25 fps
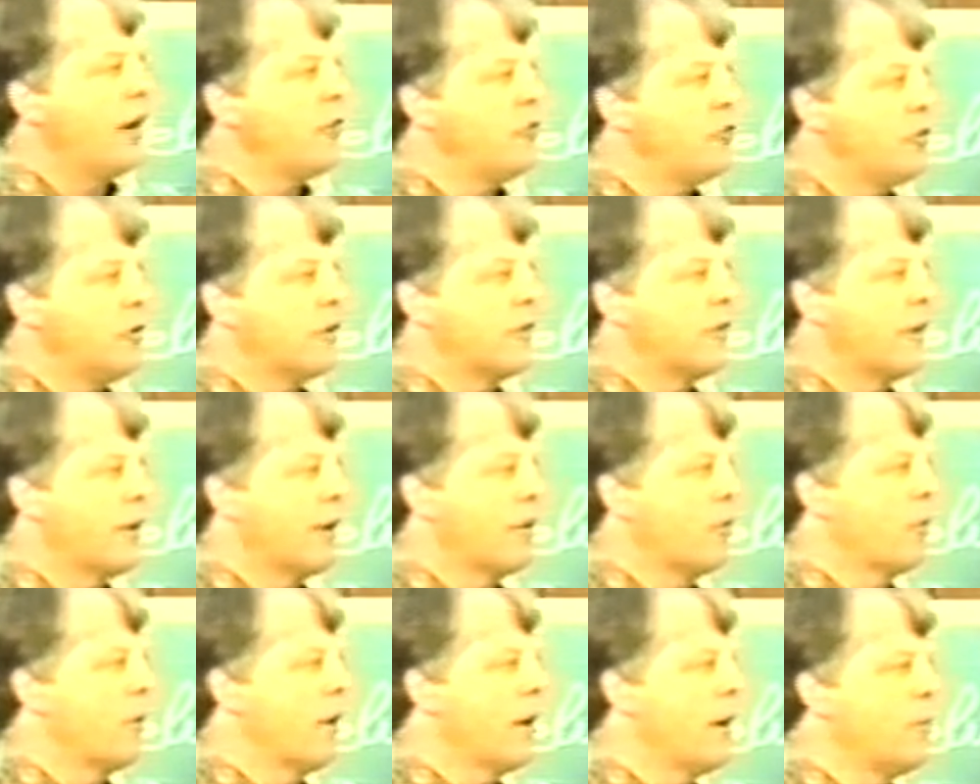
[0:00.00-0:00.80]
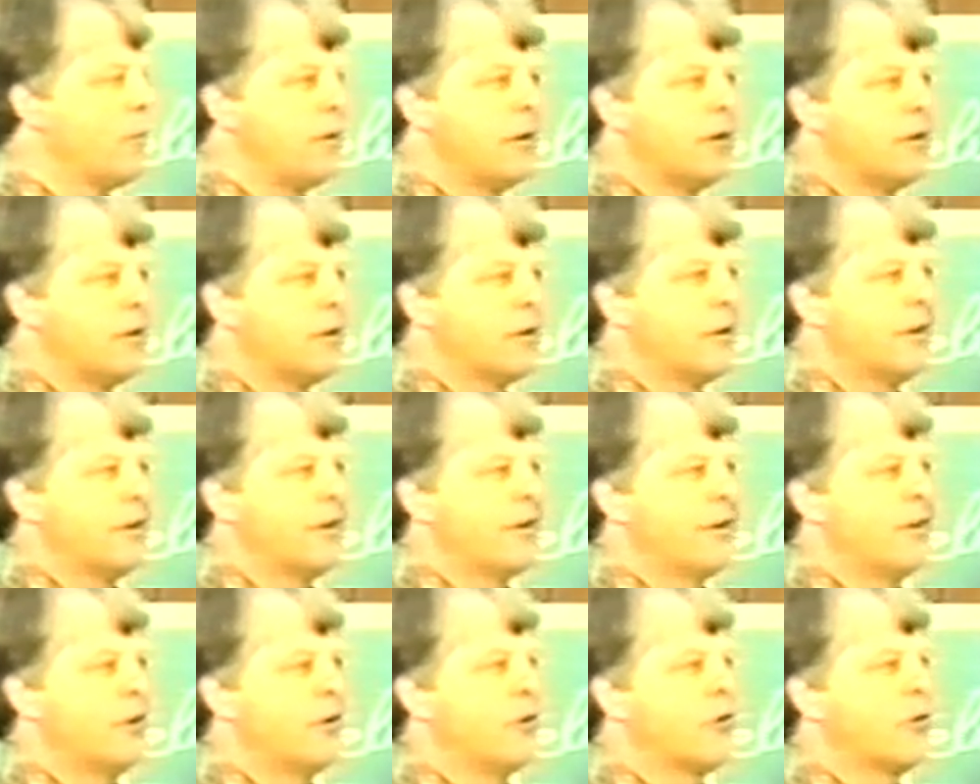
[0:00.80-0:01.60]
see it that way. I mean,
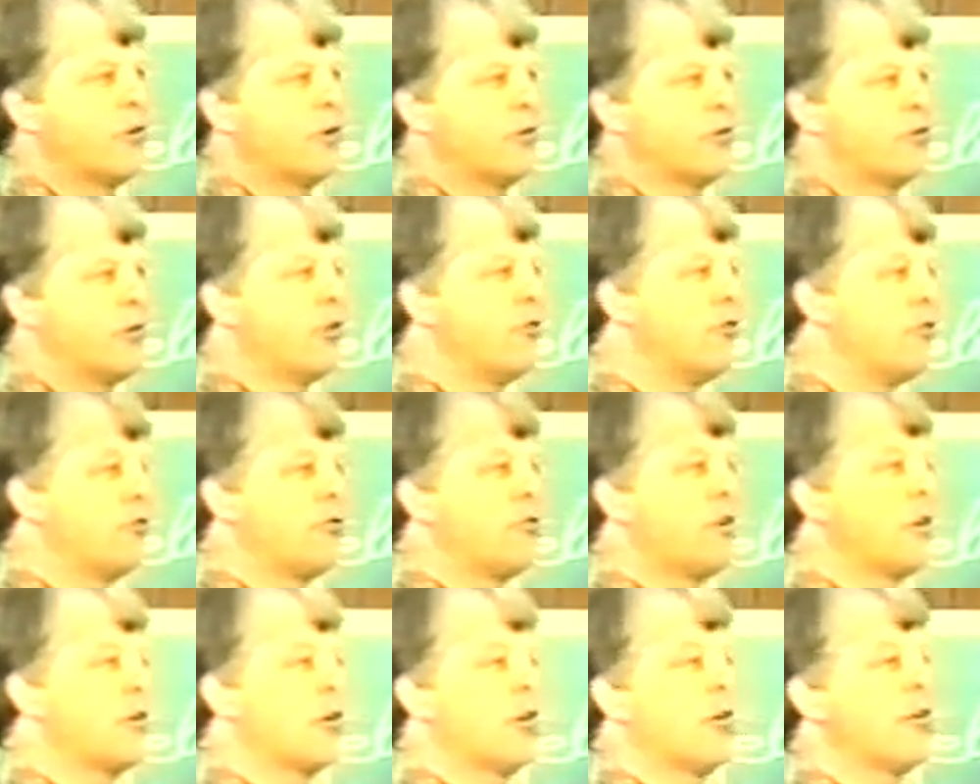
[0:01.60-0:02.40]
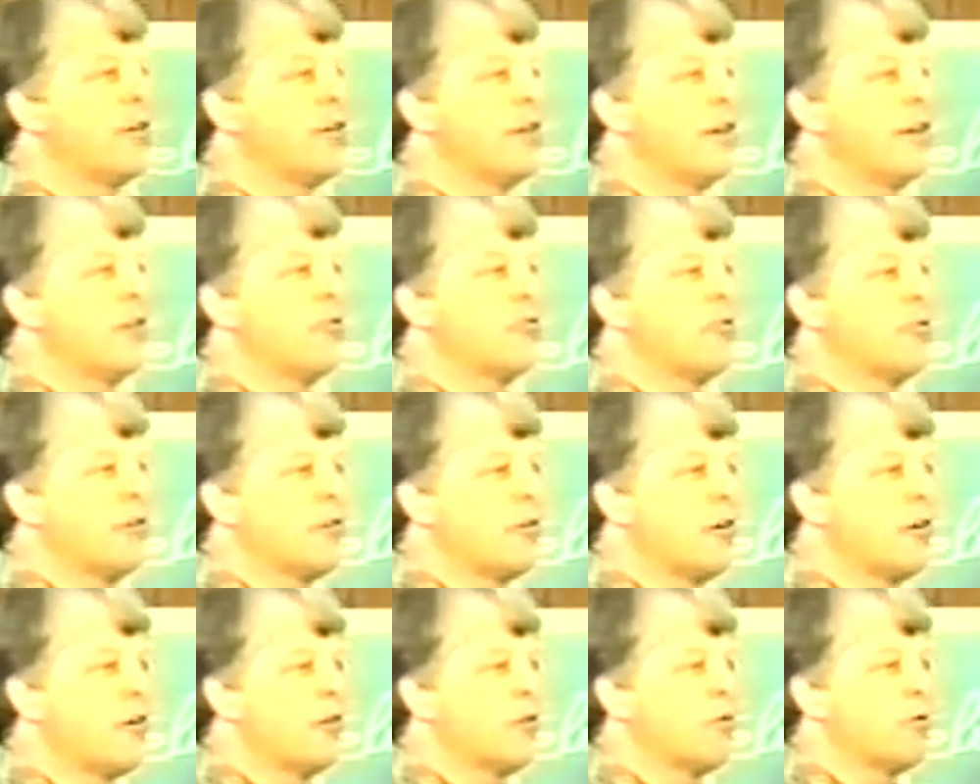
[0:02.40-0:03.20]
you know, Jesus said, go to the ends of
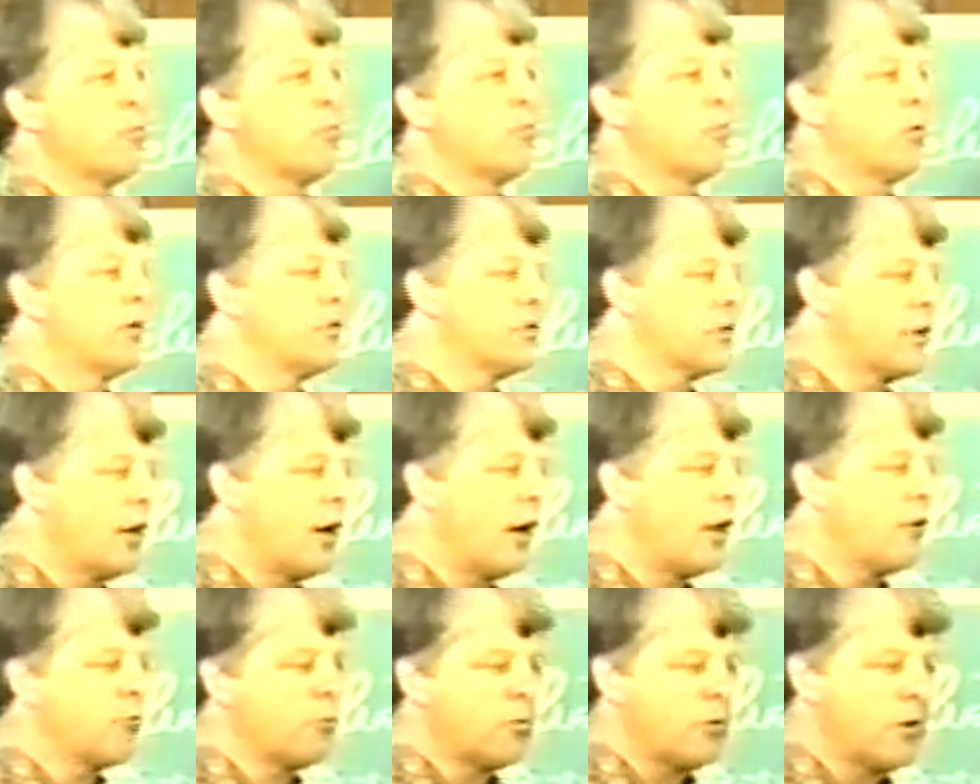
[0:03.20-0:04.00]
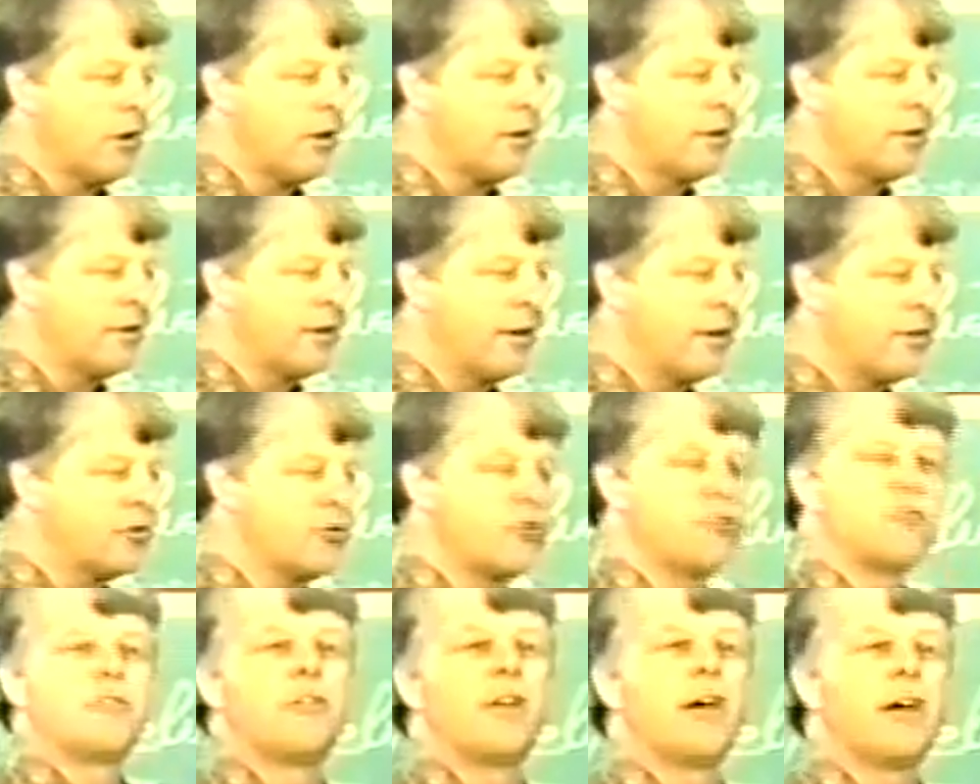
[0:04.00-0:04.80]
the earth, preach the gospel all the
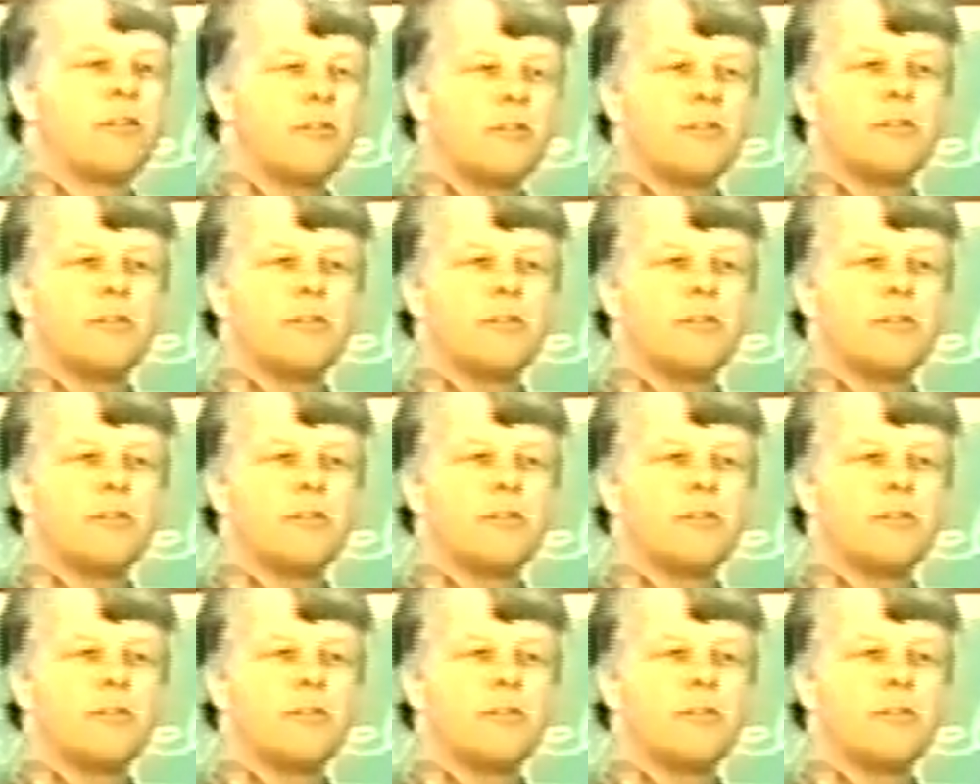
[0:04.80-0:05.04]
nations. Now they're in